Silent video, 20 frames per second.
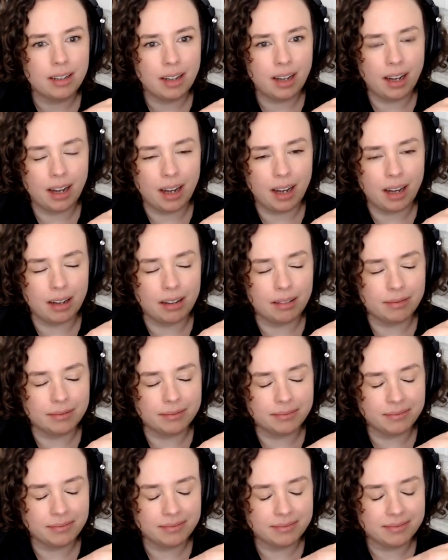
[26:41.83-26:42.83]

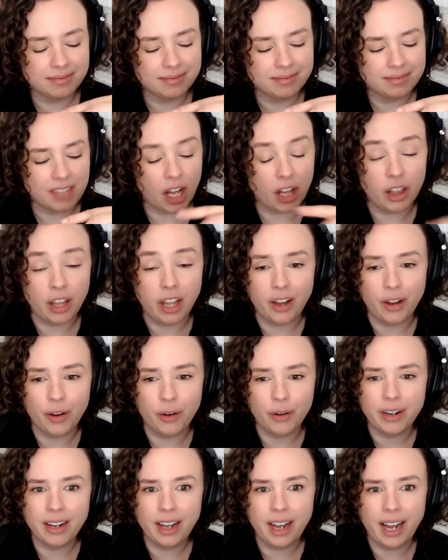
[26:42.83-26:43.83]
um,
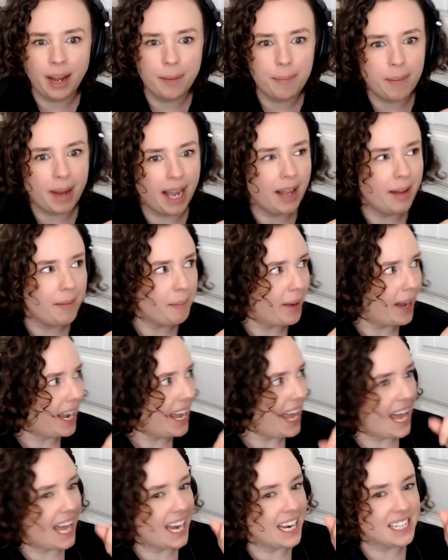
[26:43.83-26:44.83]
alone, I my my
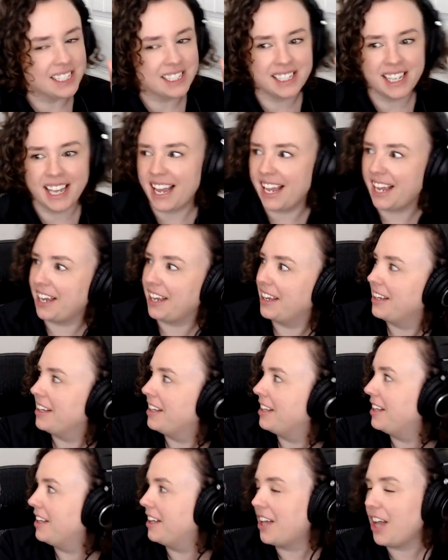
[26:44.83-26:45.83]
head is like
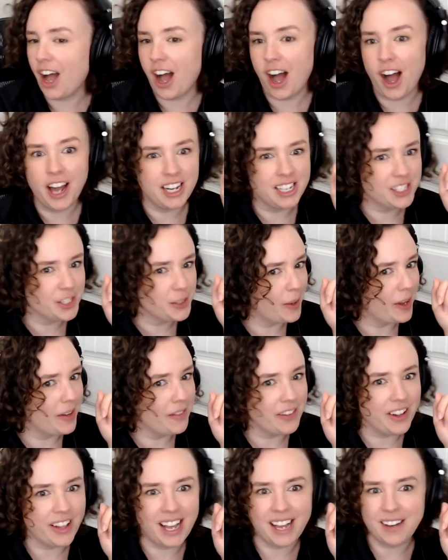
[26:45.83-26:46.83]
on a
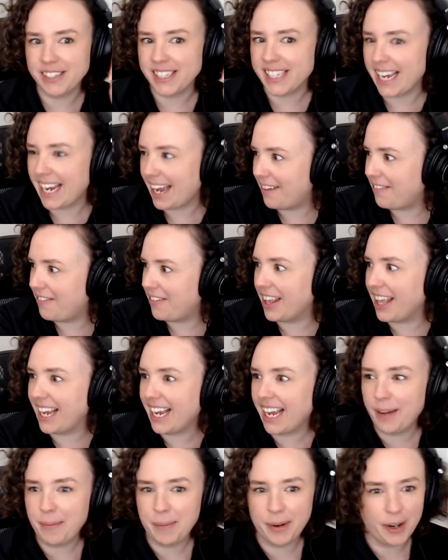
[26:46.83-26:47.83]
swivel. I was like, I feel
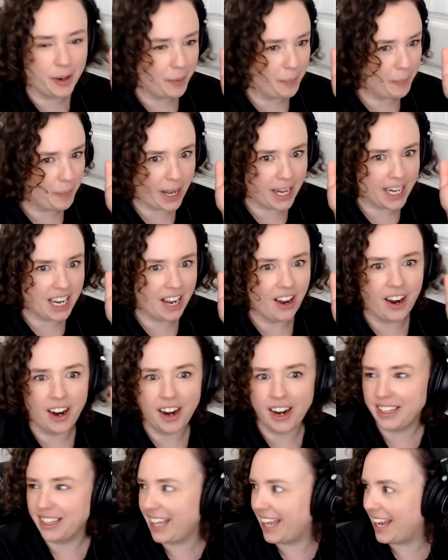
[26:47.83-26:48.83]
like I'm her
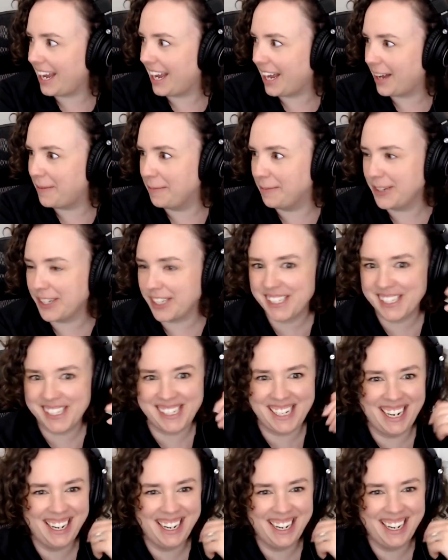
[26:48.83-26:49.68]
bodyguard. Like I'm just,